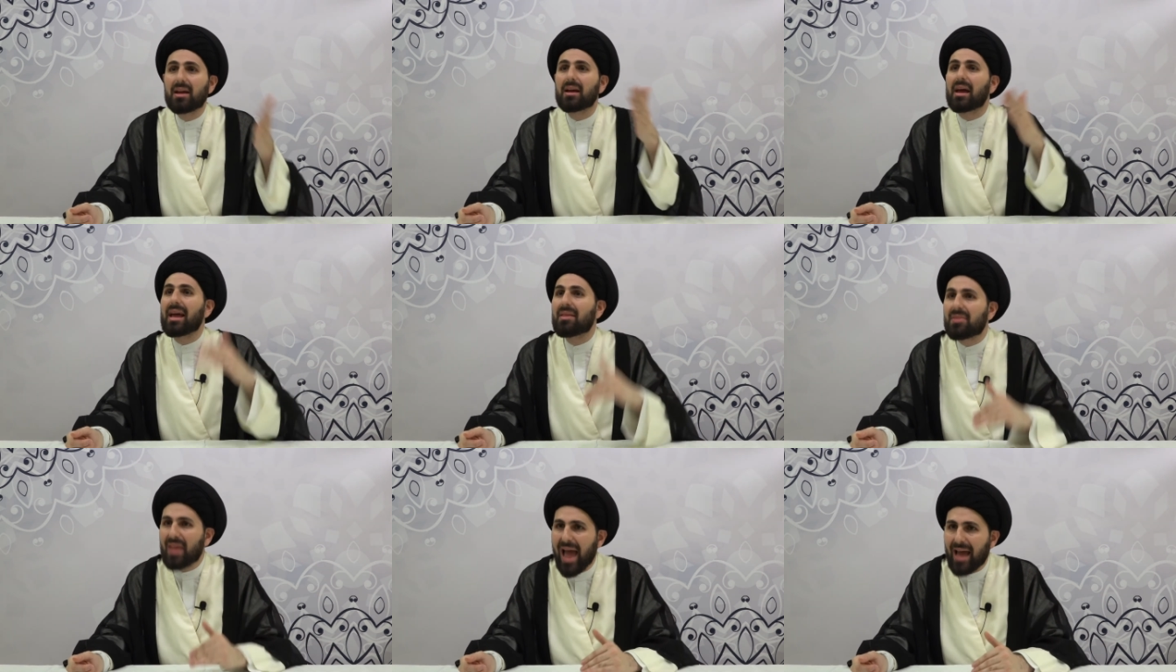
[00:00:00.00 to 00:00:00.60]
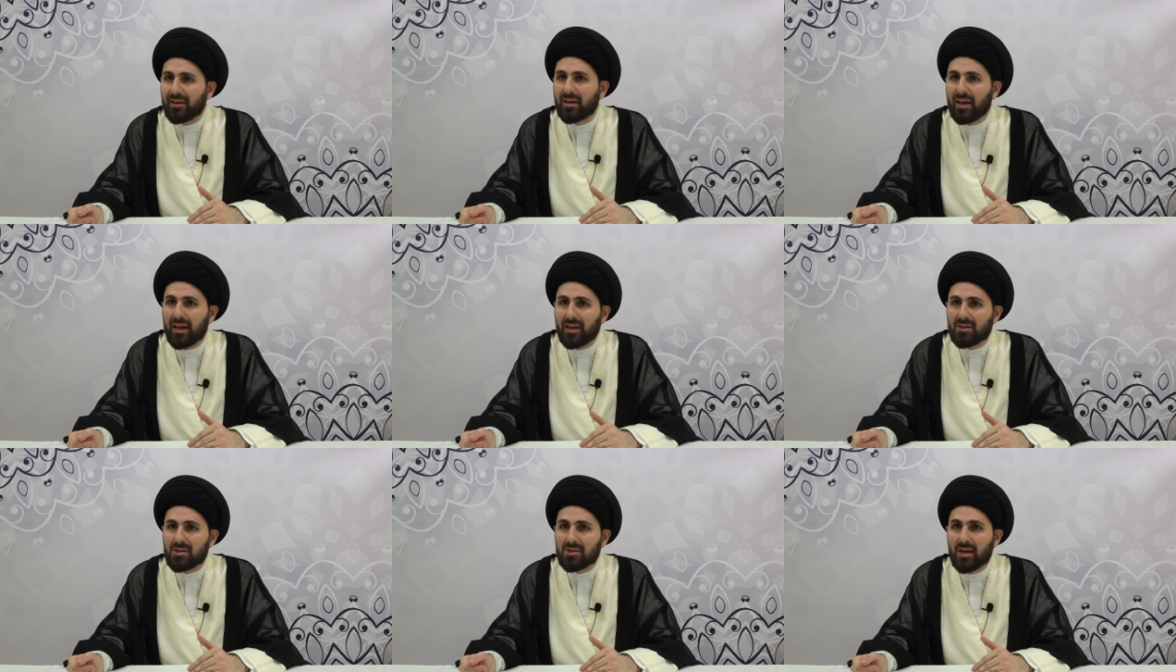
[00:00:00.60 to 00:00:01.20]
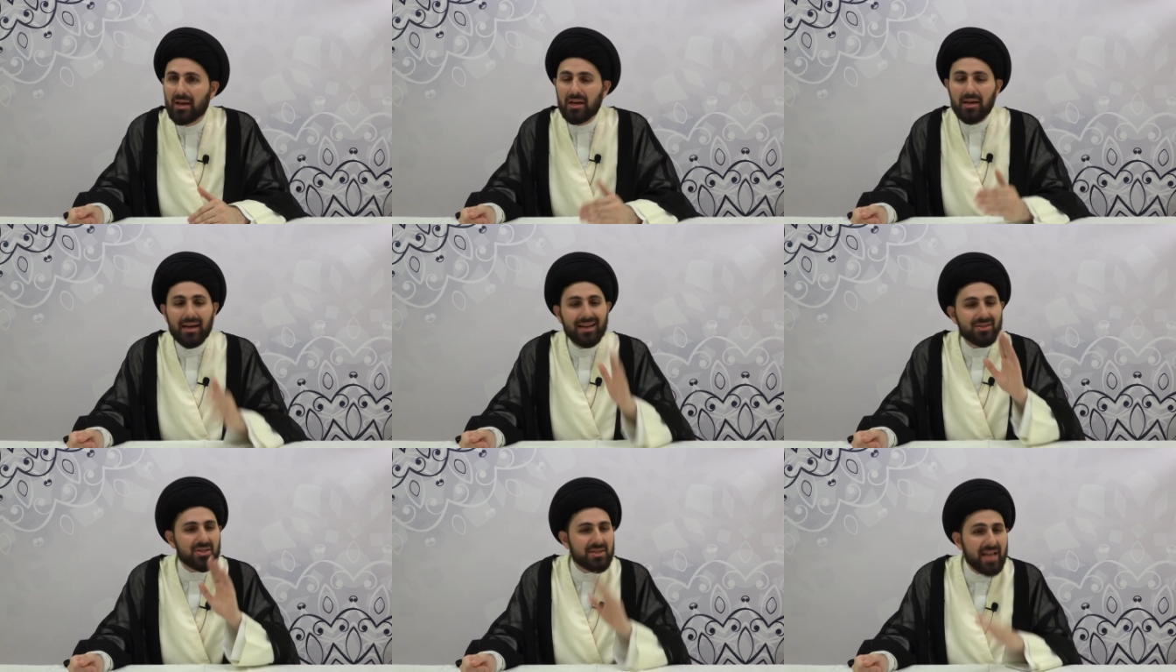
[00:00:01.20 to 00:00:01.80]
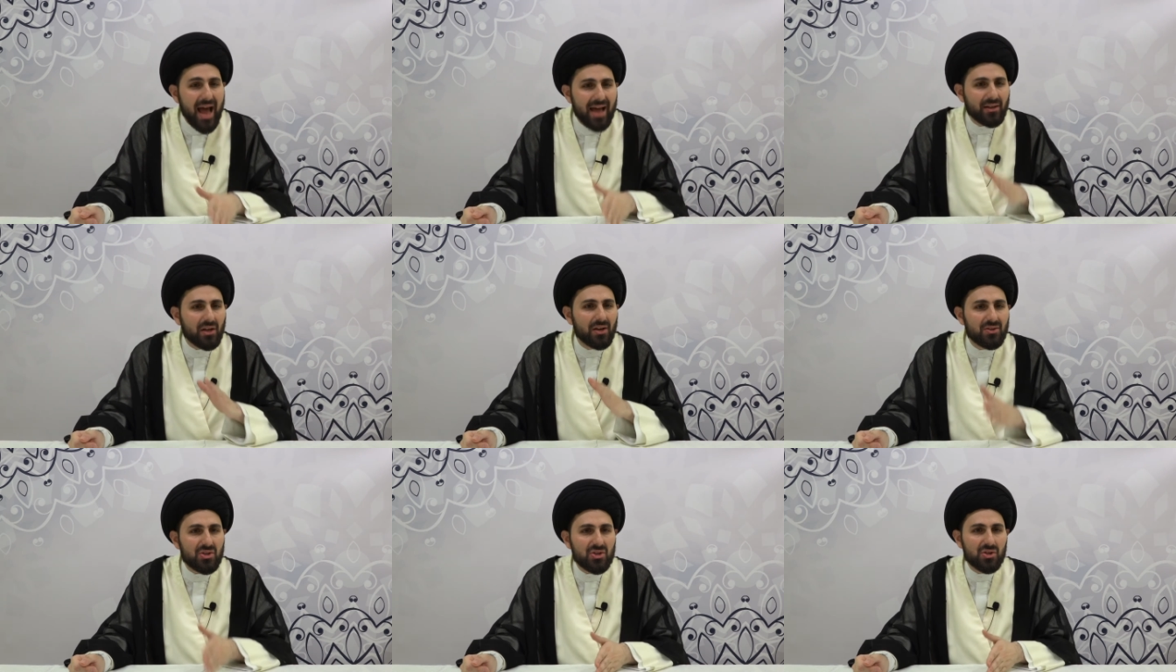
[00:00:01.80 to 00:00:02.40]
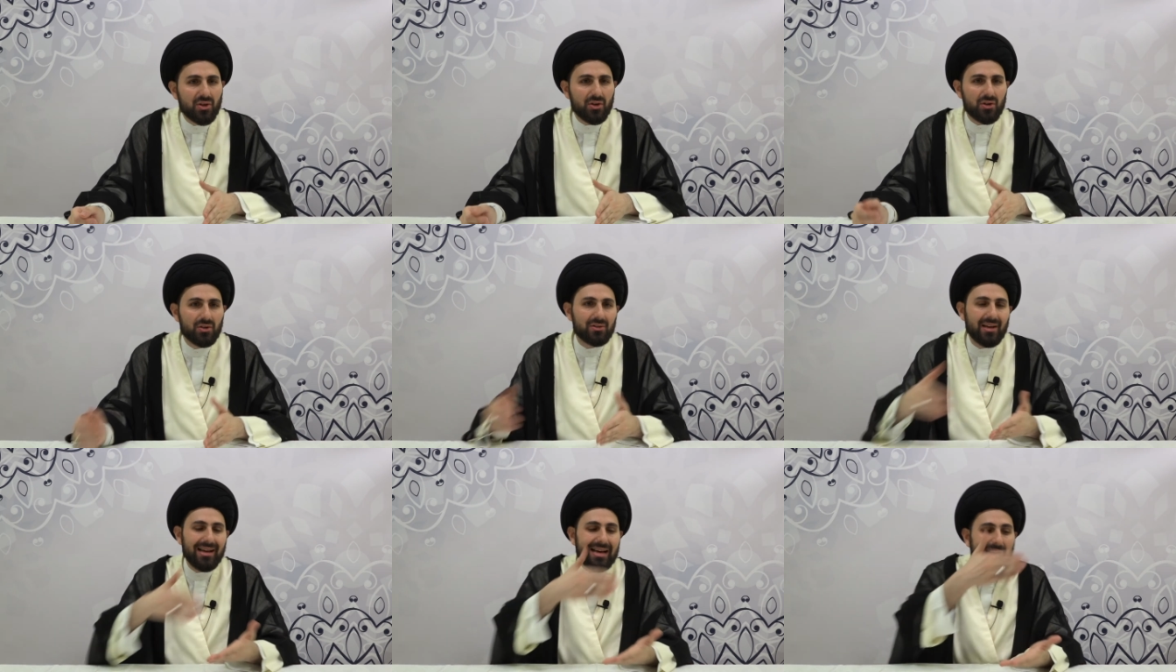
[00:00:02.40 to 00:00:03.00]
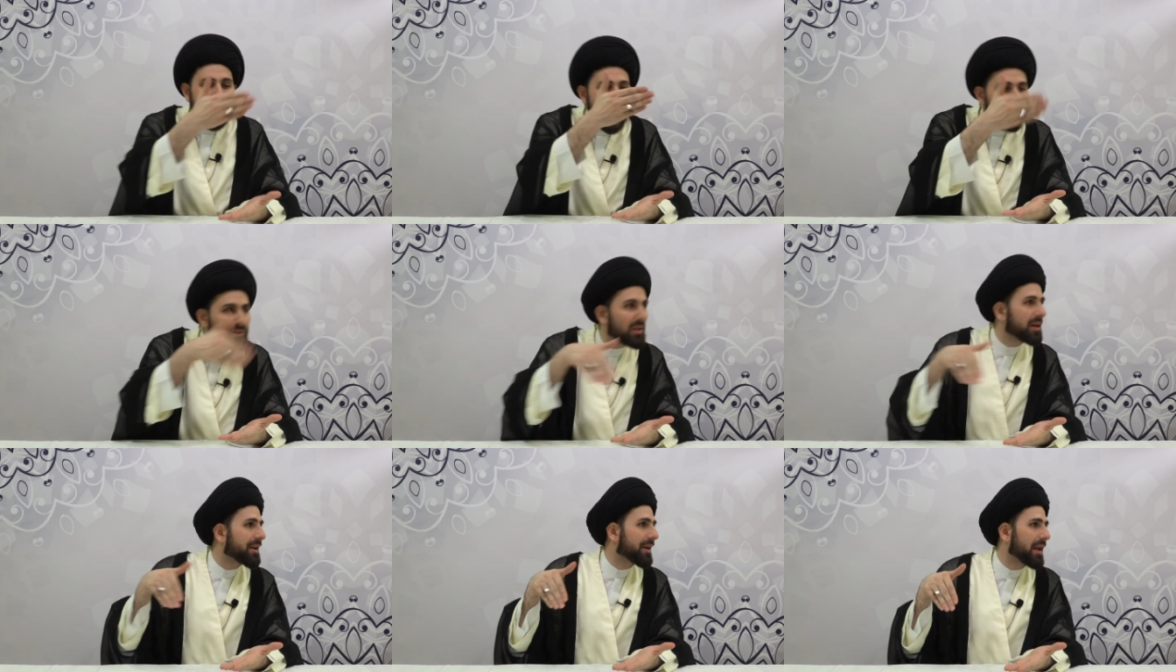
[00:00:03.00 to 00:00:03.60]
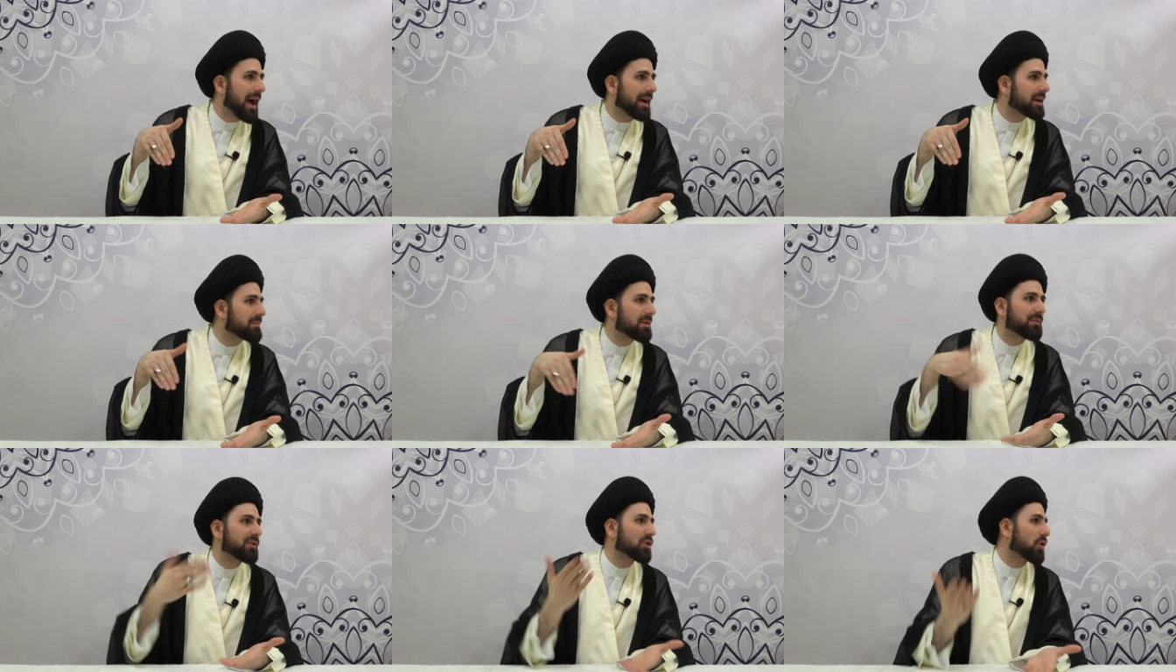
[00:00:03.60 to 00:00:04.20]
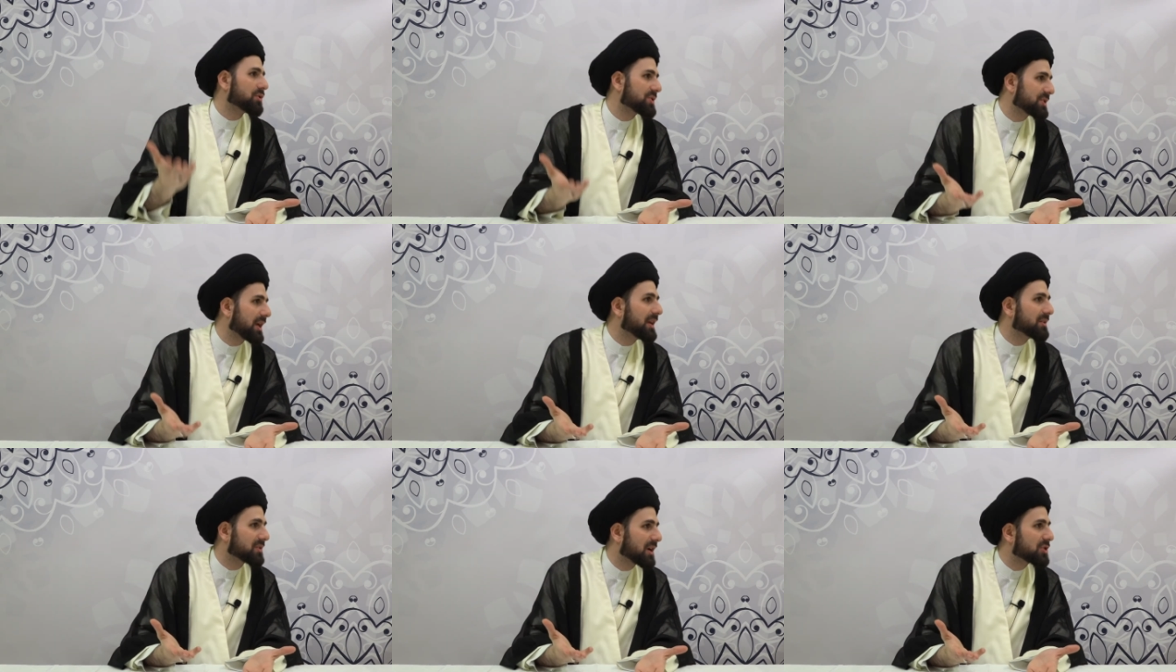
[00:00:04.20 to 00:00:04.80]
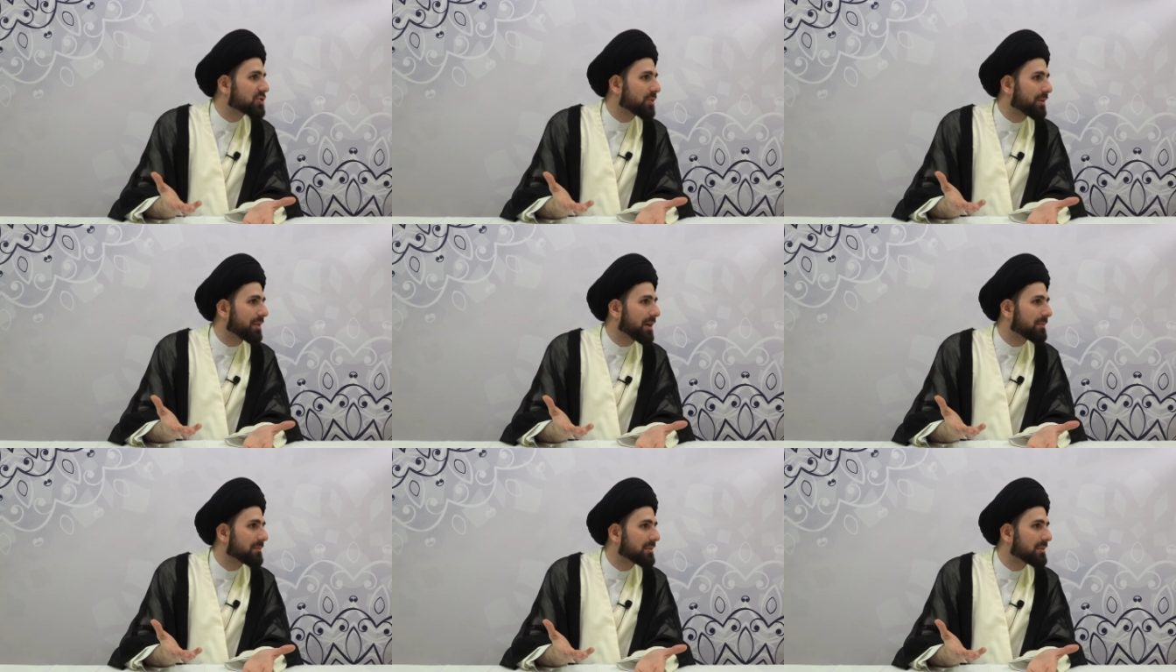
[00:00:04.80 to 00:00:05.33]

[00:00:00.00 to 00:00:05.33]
In that case, it's not considered qat' al-rahim if you don't stay in touch with them.